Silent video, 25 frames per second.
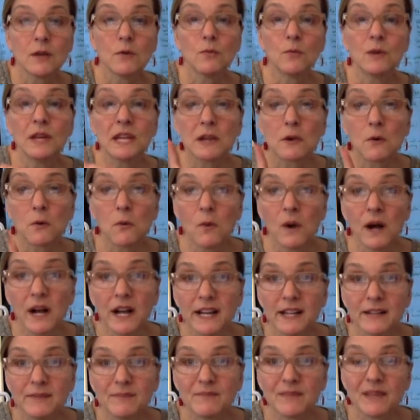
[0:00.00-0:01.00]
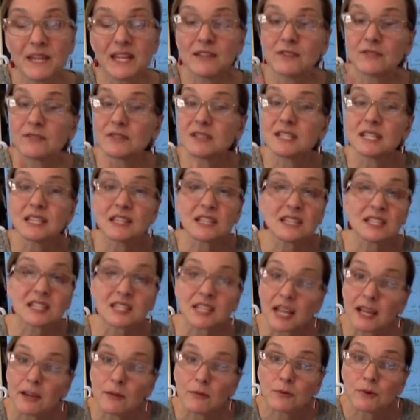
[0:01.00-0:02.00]
Week 1. And you'll see the
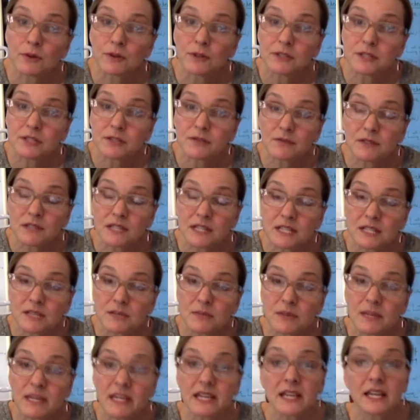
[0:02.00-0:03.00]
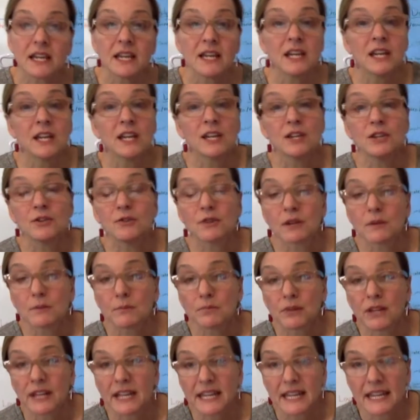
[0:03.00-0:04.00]
sight words for this week. You can
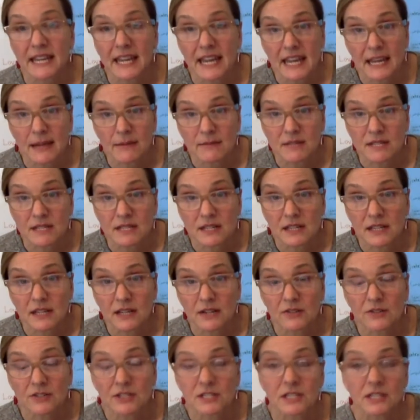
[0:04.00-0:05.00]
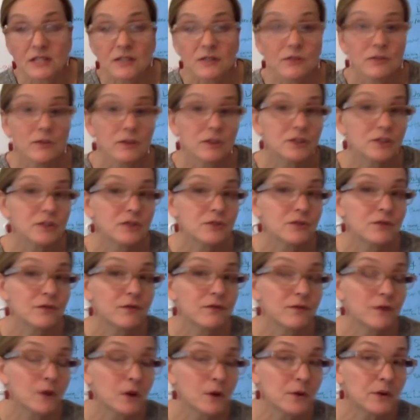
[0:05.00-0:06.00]
play games in there to do
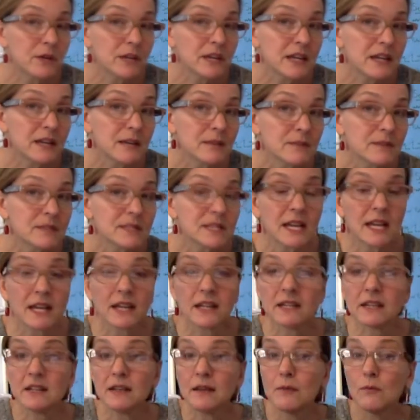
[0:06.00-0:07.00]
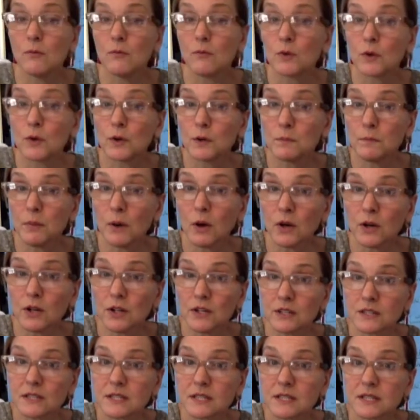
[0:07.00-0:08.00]
phonemes and word
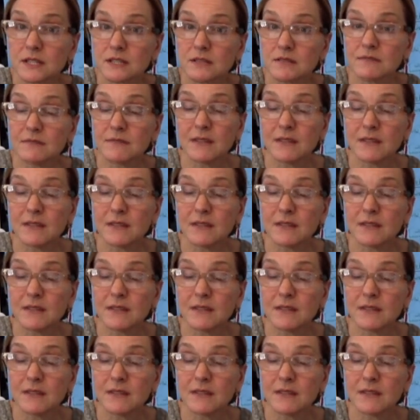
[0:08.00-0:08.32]
parts.